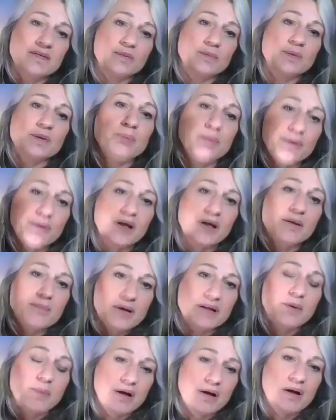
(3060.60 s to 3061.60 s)
we're putting our
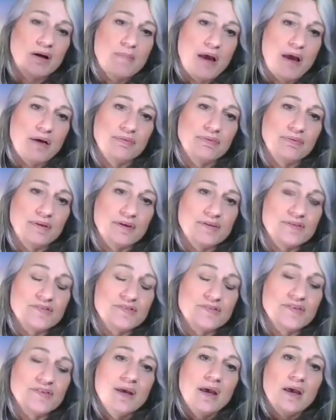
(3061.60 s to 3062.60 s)
money where our mouth
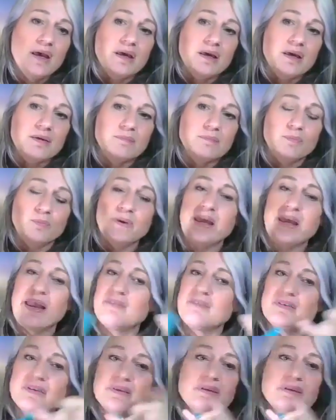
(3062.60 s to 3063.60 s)
is. We
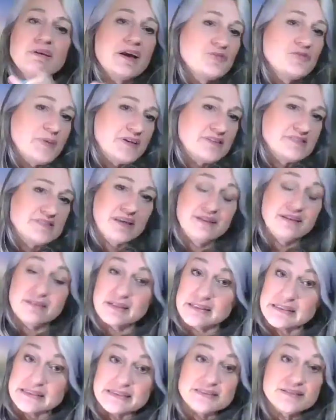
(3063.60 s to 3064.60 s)
have other aspects like
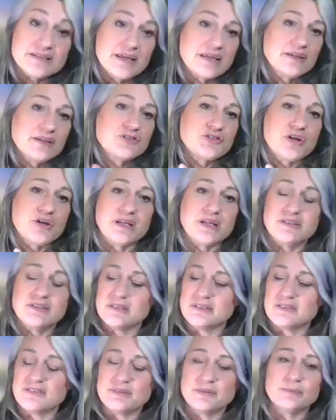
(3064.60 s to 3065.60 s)
the clean tech
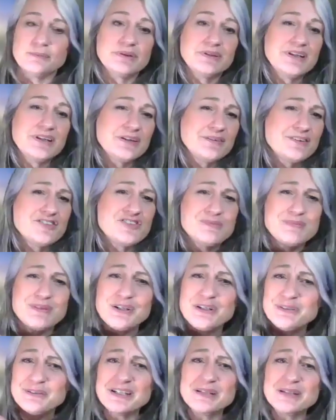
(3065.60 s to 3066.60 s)
trade and so on, but there's some
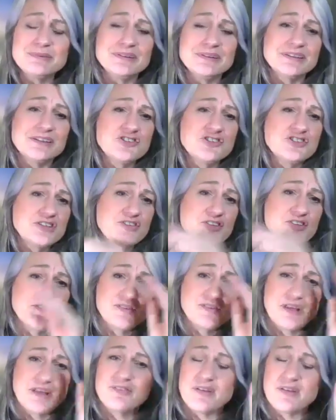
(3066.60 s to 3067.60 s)
incredible
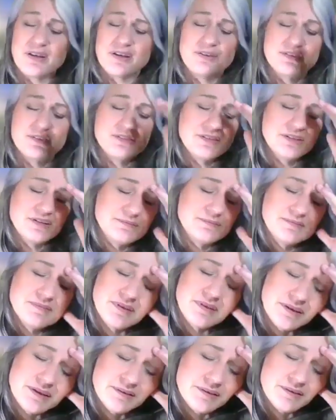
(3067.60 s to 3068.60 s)
initiatives. I heard a
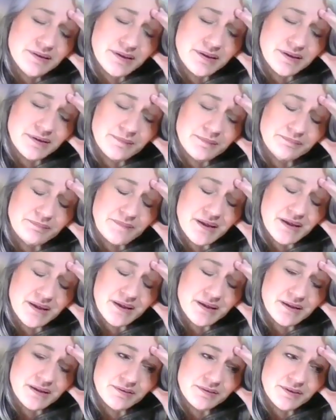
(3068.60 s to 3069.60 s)

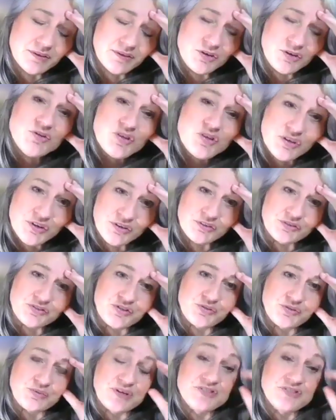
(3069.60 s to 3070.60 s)
news article
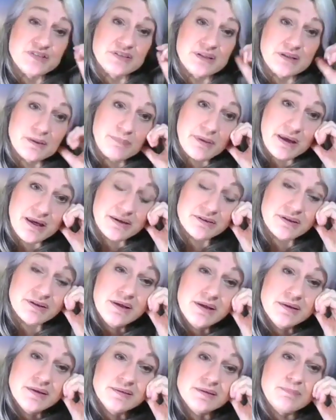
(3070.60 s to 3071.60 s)
just recently about
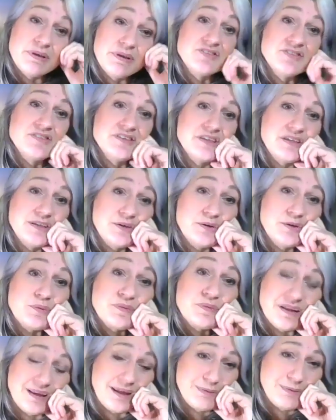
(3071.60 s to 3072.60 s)
the BC
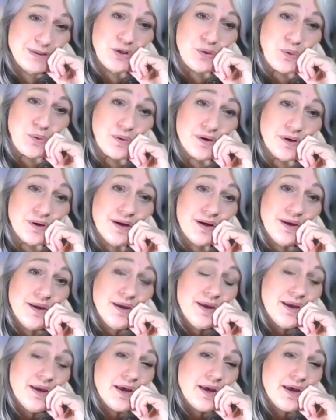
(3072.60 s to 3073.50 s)
Youth Climate Corps,